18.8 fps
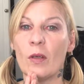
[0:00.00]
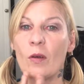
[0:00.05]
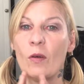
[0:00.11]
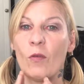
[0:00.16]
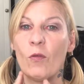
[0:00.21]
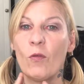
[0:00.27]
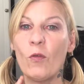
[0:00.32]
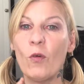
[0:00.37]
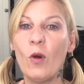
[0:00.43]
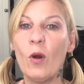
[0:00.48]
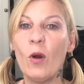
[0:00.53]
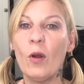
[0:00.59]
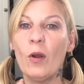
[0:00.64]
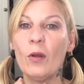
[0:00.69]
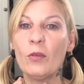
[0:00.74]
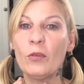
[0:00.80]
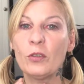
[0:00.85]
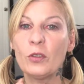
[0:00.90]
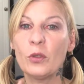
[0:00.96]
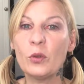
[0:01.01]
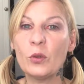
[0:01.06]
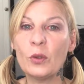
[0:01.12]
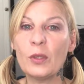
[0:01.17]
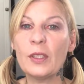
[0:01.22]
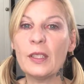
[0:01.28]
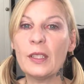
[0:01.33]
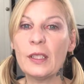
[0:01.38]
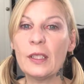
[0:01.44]
For 2
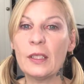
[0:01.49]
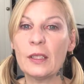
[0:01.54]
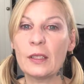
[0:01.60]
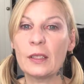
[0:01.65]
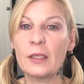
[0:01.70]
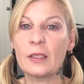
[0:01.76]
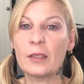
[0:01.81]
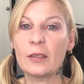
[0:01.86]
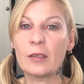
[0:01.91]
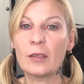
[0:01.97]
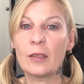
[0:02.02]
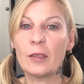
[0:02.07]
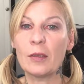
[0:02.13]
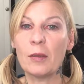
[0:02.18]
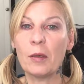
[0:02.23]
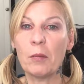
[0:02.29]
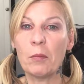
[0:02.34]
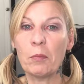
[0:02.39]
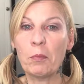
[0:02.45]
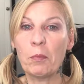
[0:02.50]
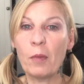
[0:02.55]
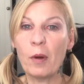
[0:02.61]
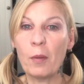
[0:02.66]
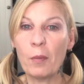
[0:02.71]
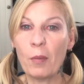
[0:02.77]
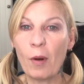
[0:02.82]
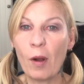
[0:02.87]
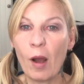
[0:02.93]
years,
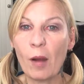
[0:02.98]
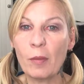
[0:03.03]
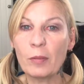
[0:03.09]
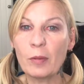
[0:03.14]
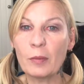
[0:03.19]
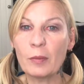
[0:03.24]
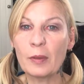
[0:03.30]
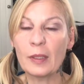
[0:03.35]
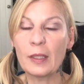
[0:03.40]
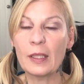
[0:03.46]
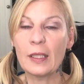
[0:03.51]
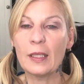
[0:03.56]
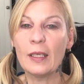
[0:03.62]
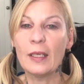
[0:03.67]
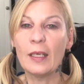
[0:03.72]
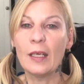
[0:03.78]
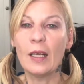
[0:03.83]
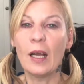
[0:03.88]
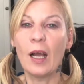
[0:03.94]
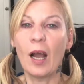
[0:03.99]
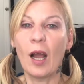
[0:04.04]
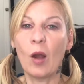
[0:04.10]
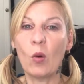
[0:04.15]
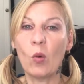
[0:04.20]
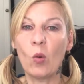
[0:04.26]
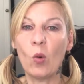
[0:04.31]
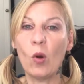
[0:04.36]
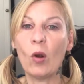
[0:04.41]
probably, I
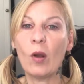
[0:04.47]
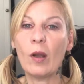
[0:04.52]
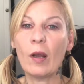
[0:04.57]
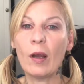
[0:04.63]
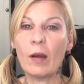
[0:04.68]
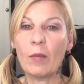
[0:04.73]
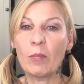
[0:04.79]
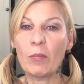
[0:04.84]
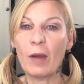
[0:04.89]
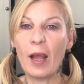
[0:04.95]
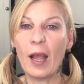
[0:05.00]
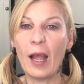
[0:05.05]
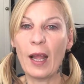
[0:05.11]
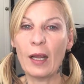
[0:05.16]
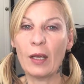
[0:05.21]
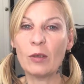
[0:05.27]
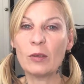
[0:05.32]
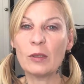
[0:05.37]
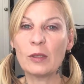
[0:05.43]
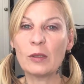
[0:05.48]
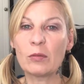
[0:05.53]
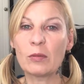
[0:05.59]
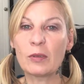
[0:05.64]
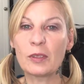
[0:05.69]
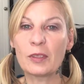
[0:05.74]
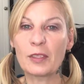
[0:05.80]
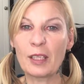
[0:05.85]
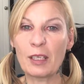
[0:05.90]
woke up angry and
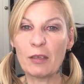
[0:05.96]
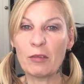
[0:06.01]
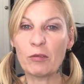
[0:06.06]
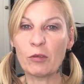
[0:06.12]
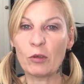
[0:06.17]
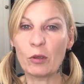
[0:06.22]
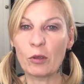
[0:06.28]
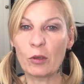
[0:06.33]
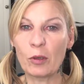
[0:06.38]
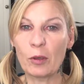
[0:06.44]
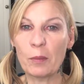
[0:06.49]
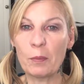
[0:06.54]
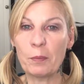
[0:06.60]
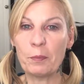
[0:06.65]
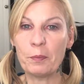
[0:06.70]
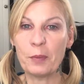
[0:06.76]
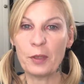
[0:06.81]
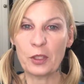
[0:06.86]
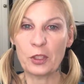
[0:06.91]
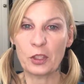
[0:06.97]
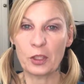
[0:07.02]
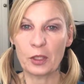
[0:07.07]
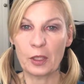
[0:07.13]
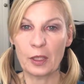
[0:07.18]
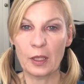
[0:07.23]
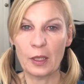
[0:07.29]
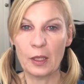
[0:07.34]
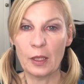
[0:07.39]
resentful and bitchy
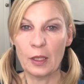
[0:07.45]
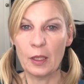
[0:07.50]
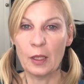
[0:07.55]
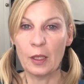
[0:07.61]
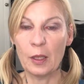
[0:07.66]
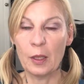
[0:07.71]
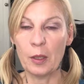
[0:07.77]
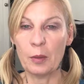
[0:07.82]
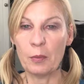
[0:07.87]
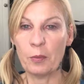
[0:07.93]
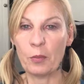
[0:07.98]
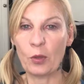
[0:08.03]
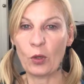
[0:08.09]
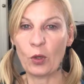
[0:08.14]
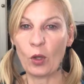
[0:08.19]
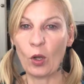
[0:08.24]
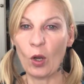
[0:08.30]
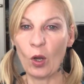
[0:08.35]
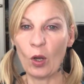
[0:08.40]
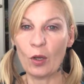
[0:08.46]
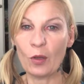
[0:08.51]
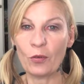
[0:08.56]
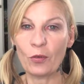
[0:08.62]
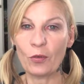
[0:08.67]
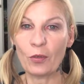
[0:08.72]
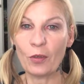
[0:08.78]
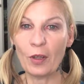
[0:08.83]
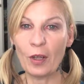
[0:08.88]

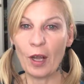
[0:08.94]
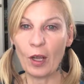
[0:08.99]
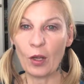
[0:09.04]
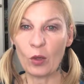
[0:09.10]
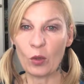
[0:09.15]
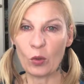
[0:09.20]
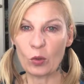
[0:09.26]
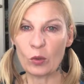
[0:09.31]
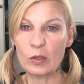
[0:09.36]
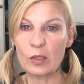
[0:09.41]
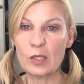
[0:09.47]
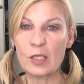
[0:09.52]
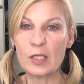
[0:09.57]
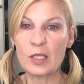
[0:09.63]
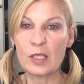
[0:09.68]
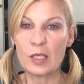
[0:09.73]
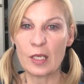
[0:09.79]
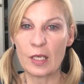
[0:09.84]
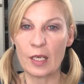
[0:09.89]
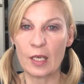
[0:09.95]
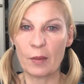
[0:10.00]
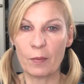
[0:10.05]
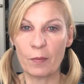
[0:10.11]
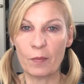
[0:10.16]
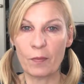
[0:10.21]
because I couldn't sleep.